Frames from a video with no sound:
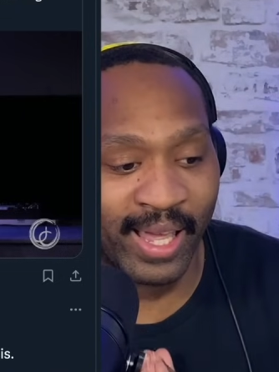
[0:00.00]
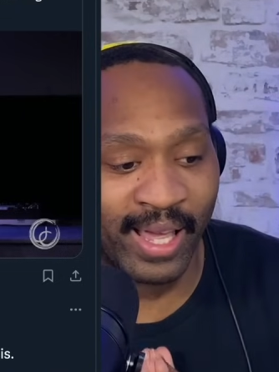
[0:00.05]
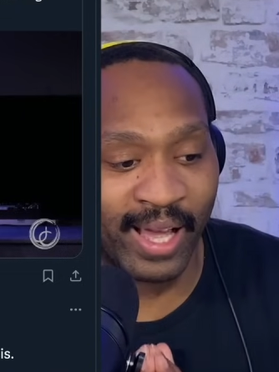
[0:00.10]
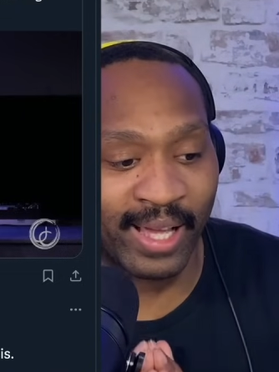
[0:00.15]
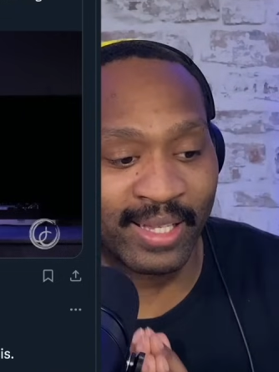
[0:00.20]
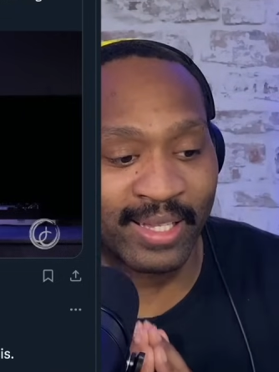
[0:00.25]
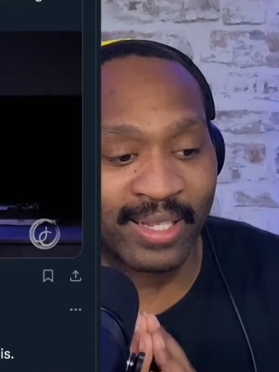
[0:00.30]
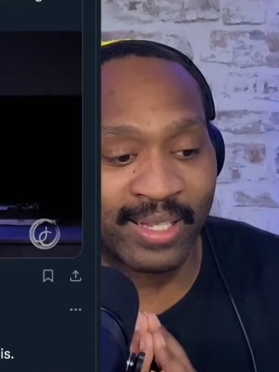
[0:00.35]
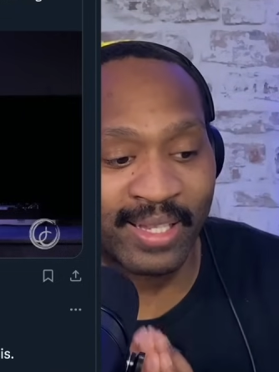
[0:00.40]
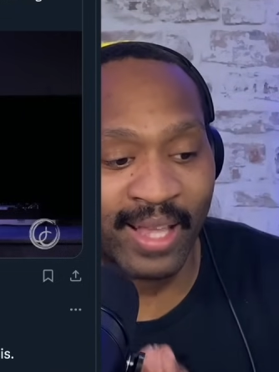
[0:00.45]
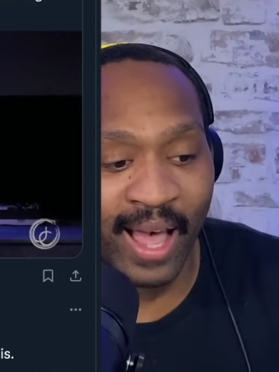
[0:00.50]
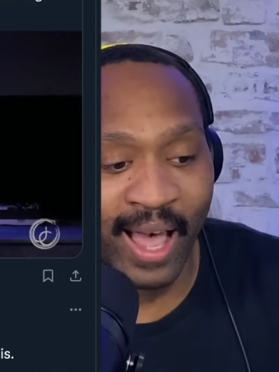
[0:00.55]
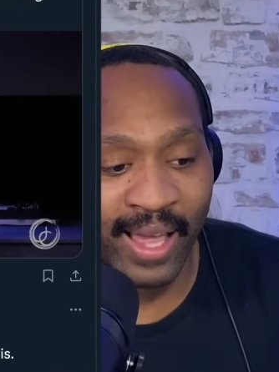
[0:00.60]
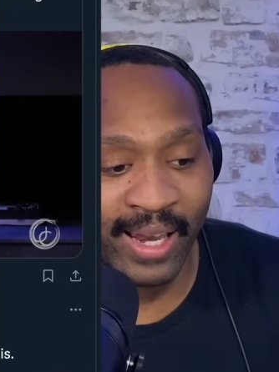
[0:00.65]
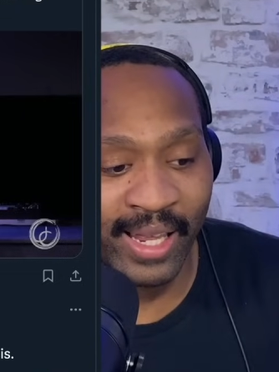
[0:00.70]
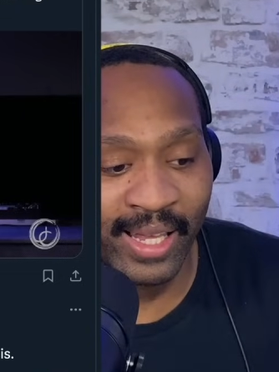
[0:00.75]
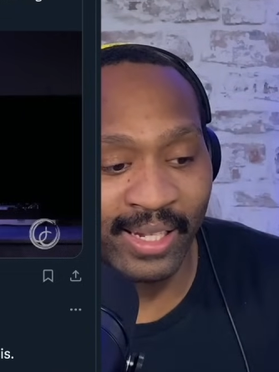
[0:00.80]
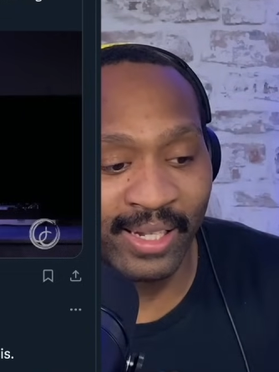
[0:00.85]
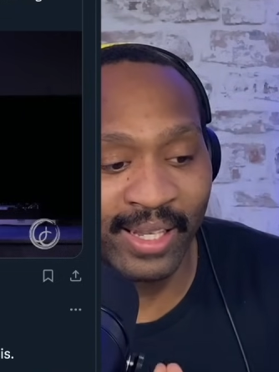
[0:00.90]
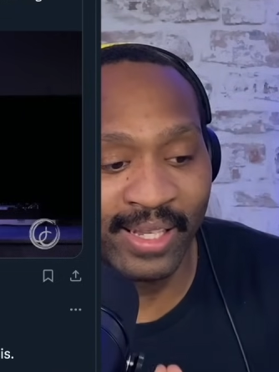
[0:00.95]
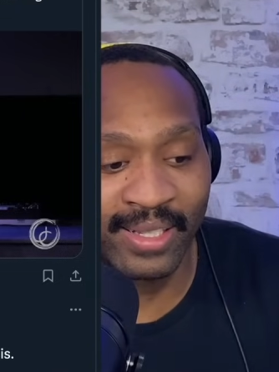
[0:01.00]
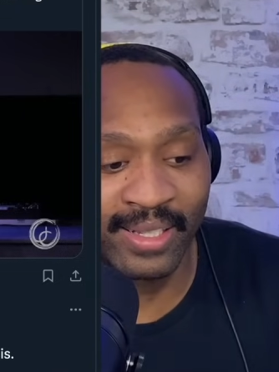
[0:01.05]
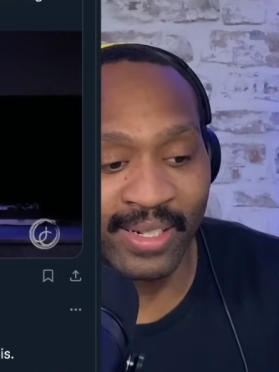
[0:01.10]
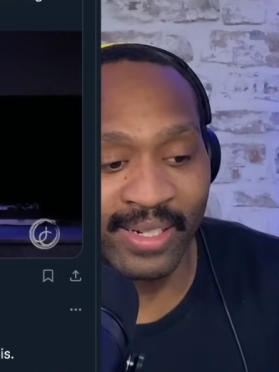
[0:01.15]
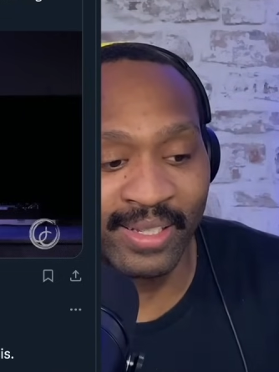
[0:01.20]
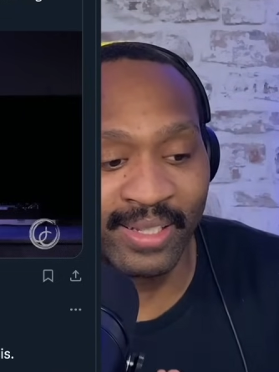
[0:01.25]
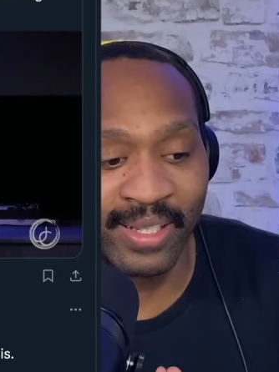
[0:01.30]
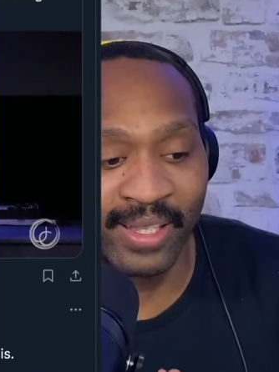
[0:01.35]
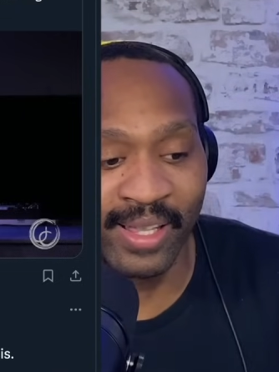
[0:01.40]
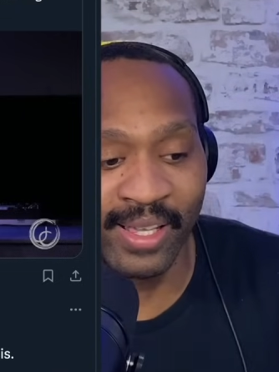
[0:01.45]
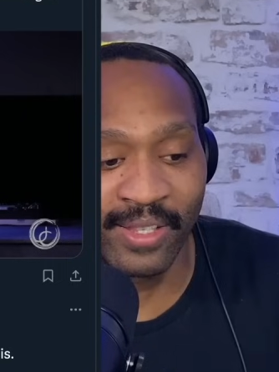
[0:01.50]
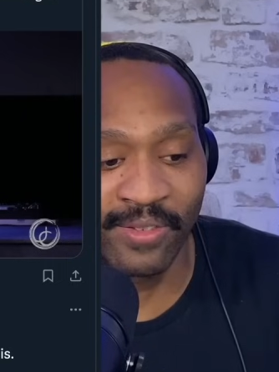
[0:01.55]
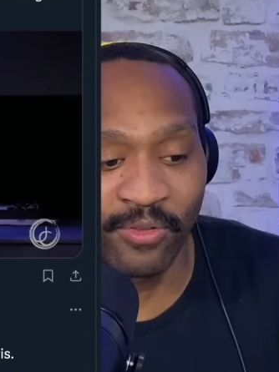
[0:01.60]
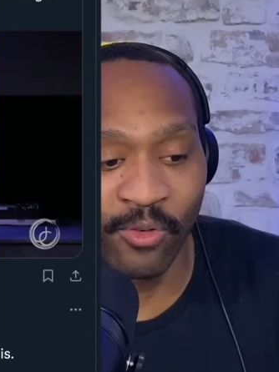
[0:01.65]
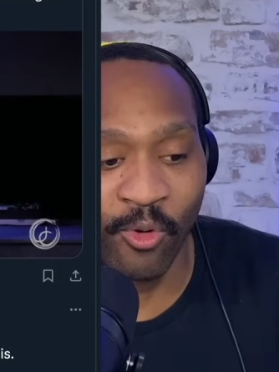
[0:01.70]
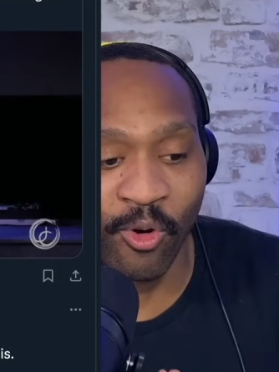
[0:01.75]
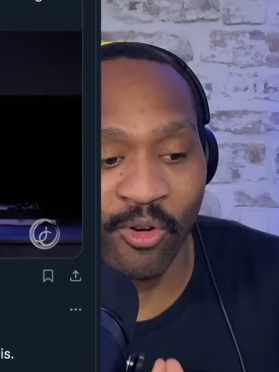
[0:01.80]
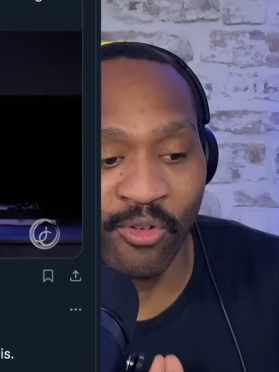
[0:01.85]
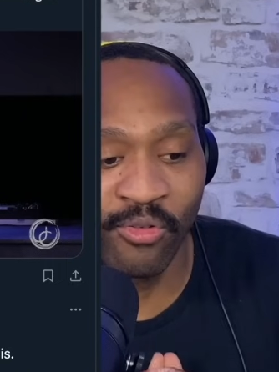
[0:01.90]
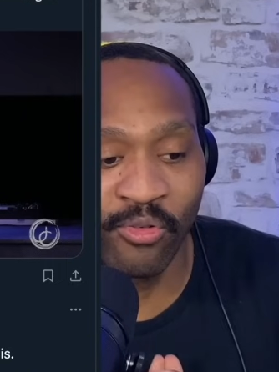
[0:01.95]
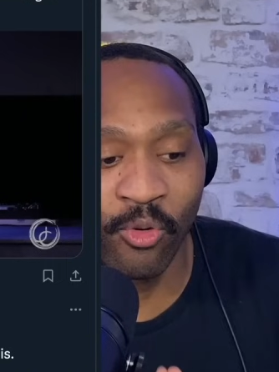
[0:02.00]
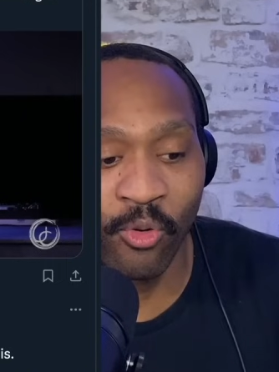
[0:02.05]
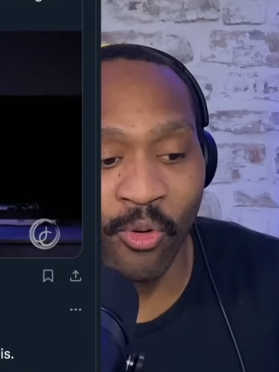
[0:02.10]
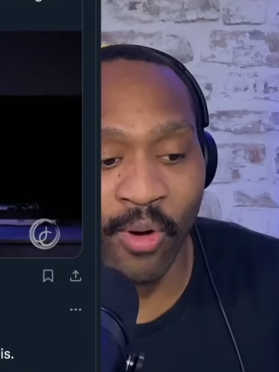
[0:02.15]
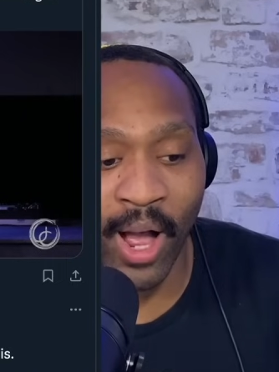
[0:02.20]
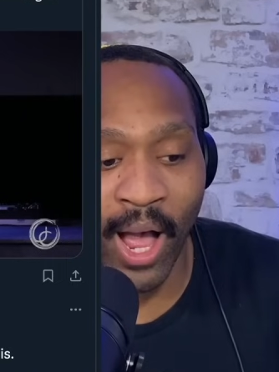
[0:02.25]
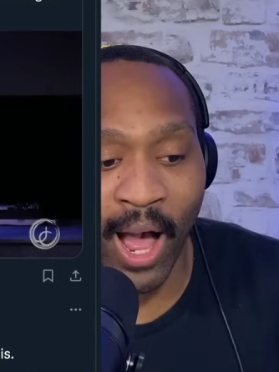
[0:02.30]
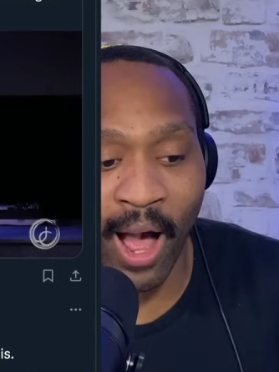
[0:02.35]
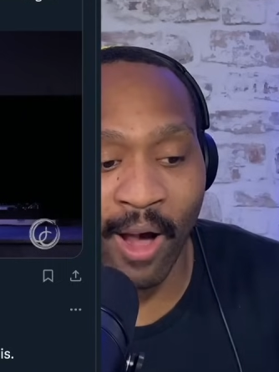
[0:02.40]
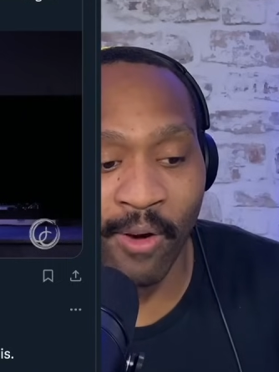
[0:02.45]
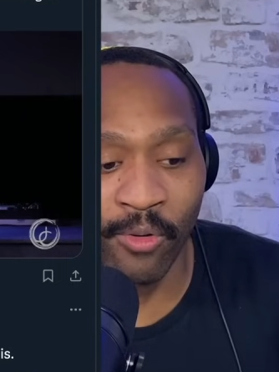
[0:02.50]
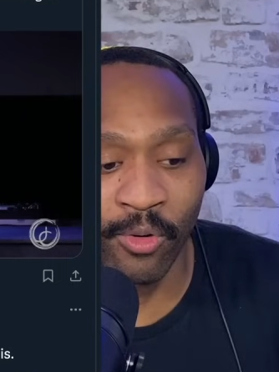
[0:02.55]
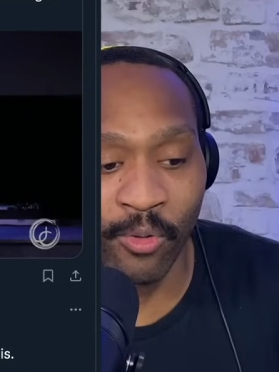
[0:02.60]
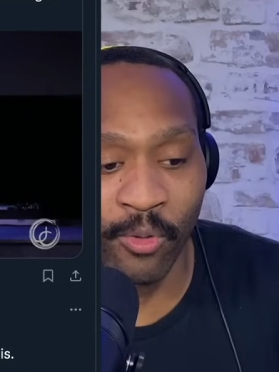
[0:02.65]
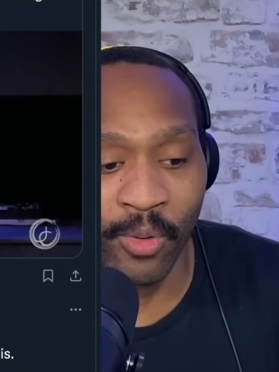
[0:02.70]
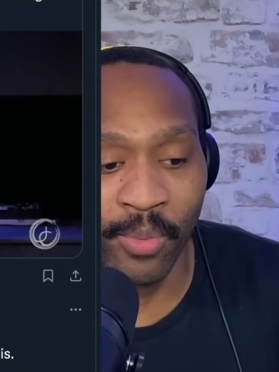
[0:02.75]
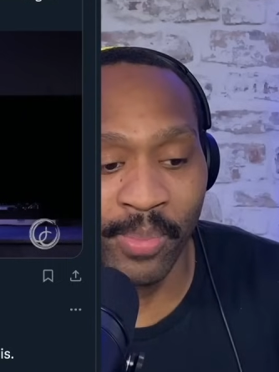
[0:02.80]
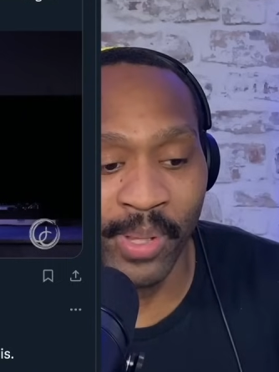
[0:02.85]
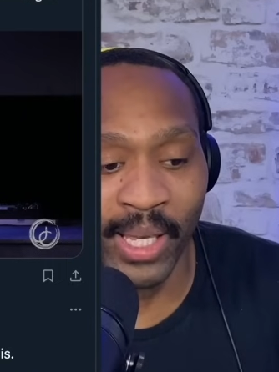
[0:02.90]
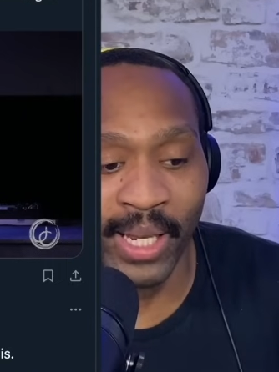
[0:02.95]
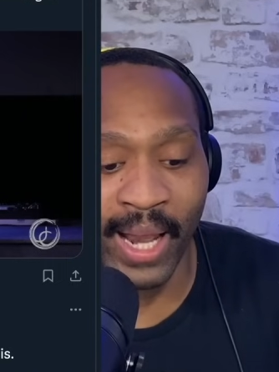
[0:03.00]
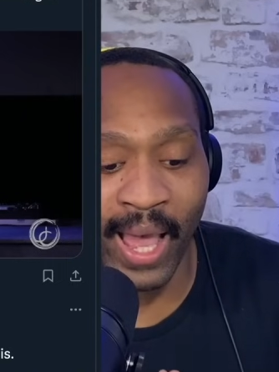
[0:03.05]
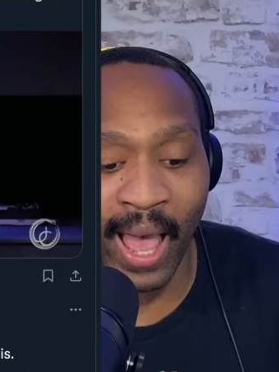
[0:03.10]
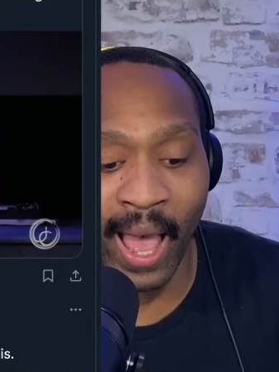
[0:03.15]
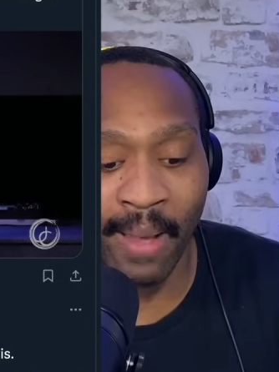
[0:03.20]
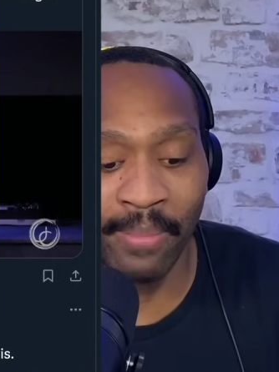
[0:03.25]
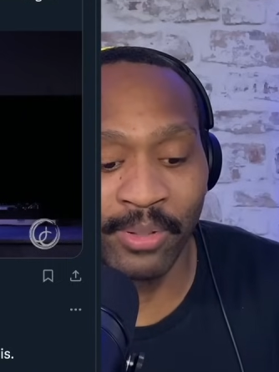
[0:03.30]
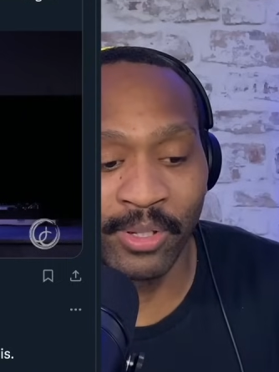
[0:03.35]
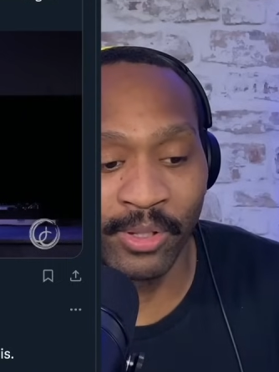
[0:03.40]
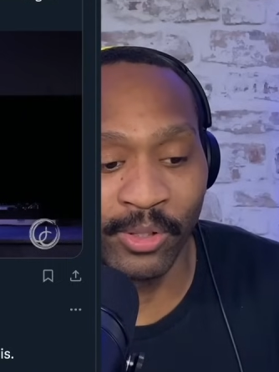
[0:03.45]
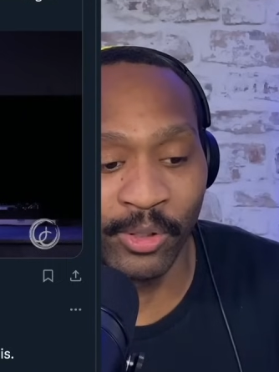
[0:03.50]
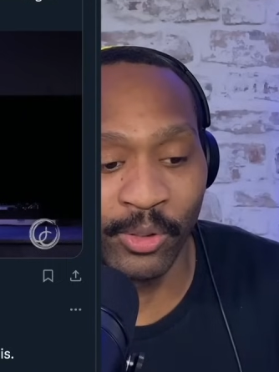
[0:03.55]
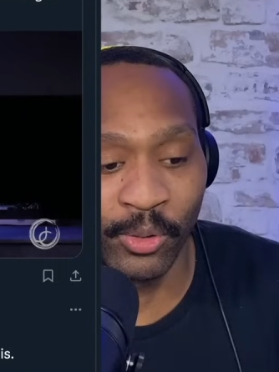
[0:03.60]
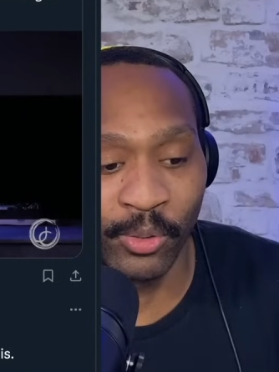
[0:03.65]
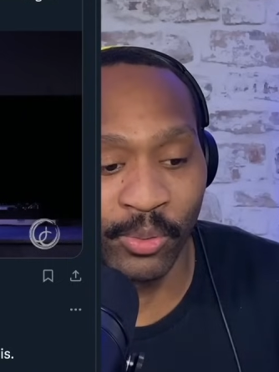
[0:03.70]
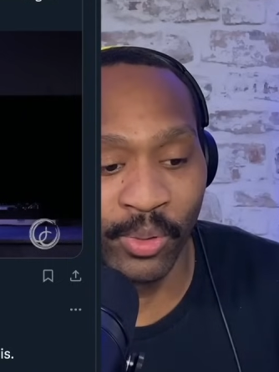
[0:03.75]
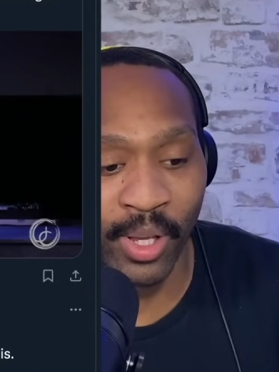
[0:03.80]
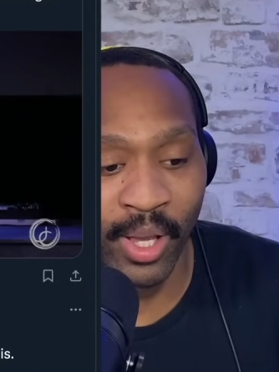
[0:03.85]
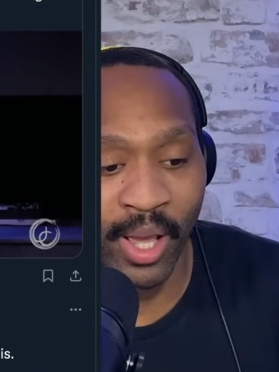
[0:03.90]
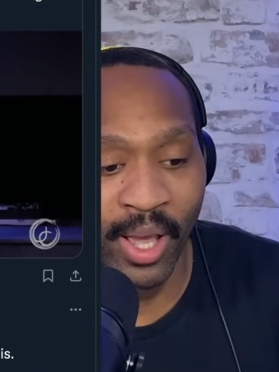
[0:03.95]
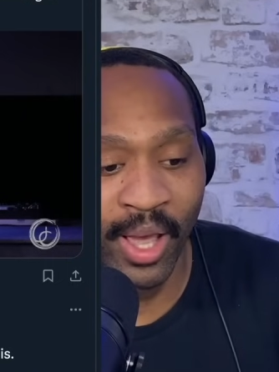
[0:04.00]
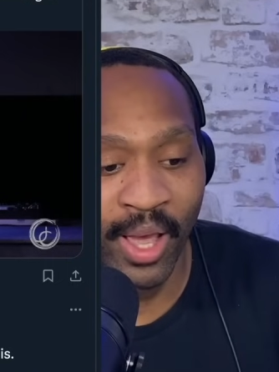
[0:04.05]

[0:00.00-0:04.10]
assigning listening to this for a full hour would be an absolute